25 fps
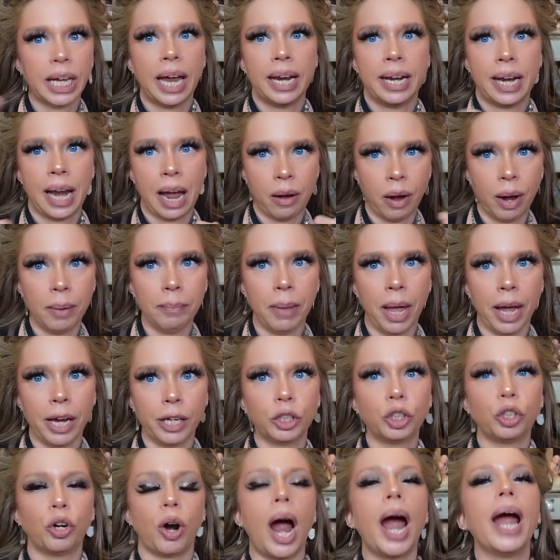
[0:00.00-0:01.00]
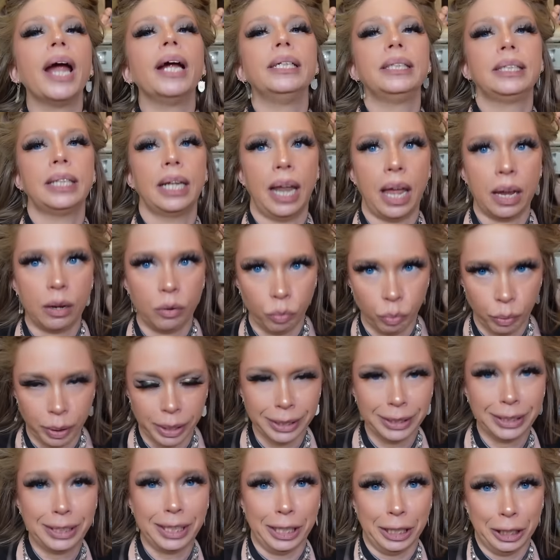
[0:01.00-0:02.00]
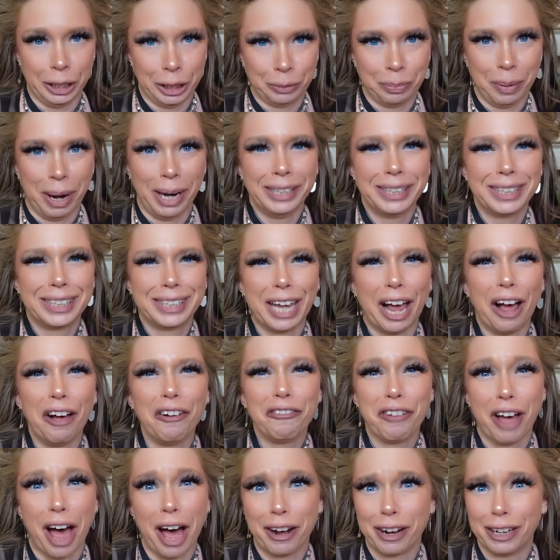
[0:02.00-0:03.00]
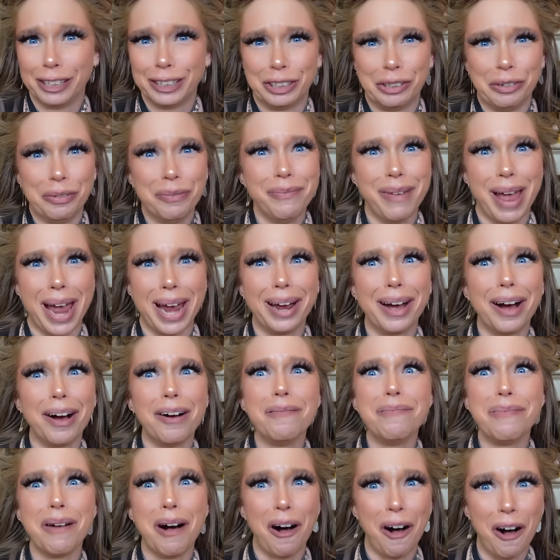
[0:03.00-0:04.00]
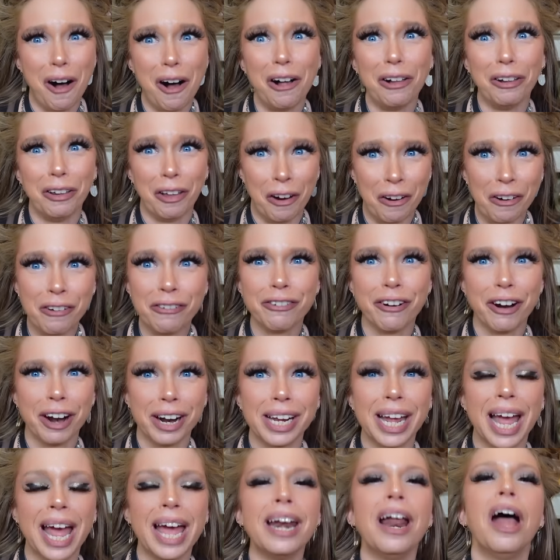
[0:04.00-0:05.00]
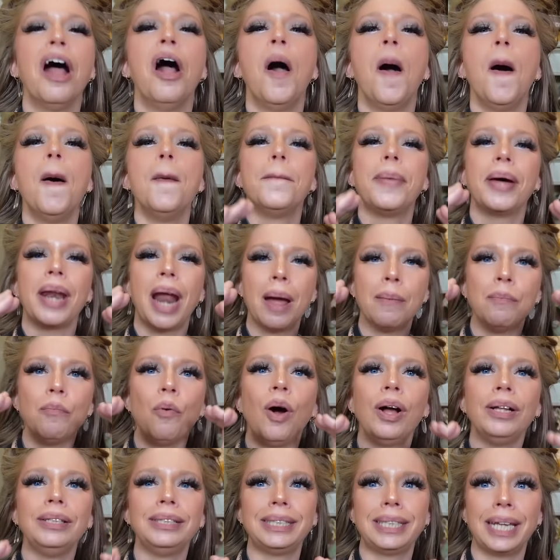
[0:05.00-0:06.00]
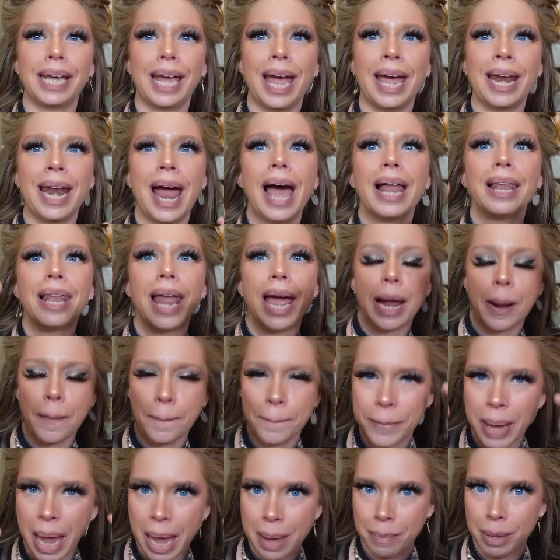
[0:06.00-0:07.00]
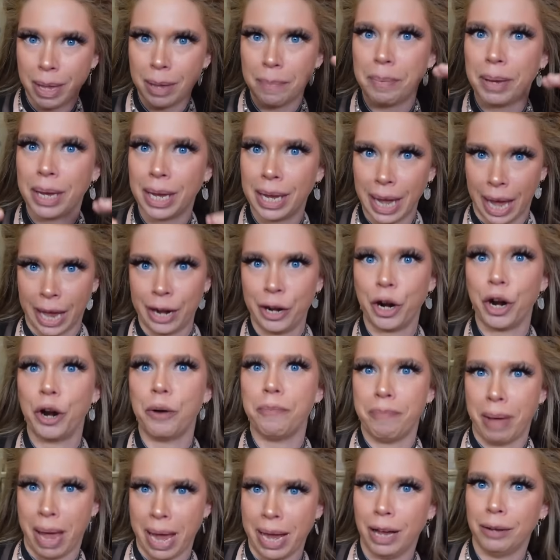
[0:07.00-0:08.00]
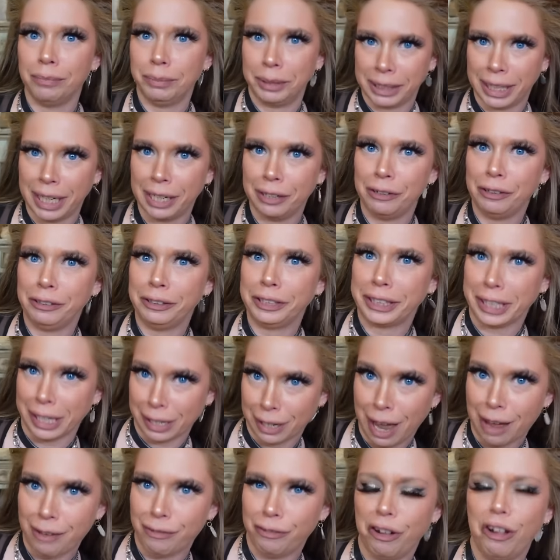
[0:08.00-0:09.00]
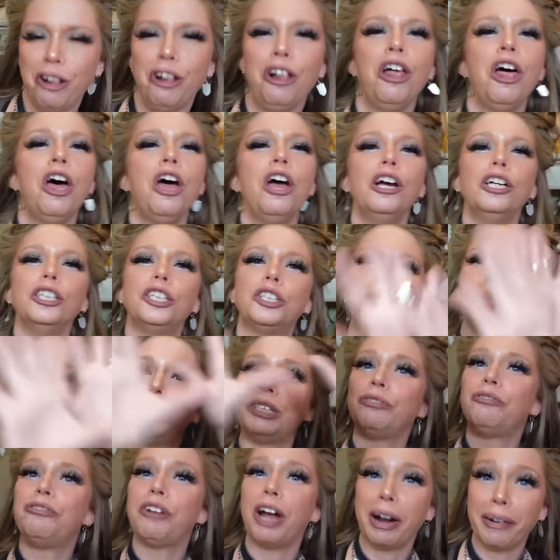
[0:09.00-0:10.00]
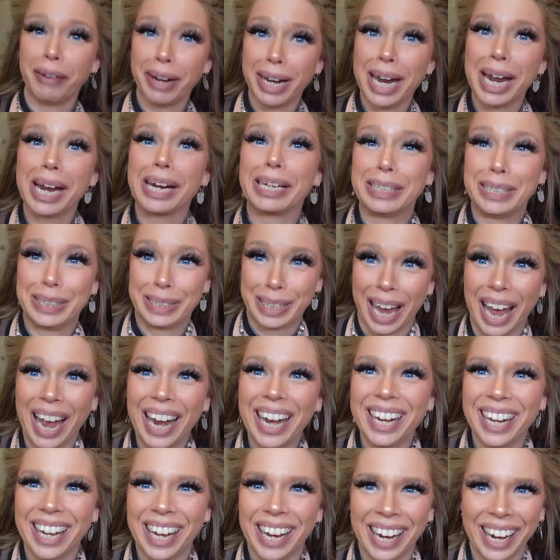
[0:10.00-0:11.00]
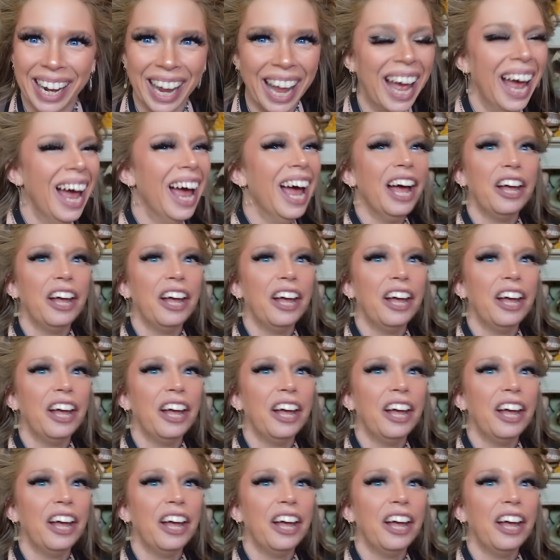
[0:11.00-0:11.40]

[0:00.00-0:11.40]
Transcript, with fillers: and now I'm like trying to like reteach myself how to do makeup all over again, but I'm once again at like baby beginner makeup skills level, so it's very exciting. Y'all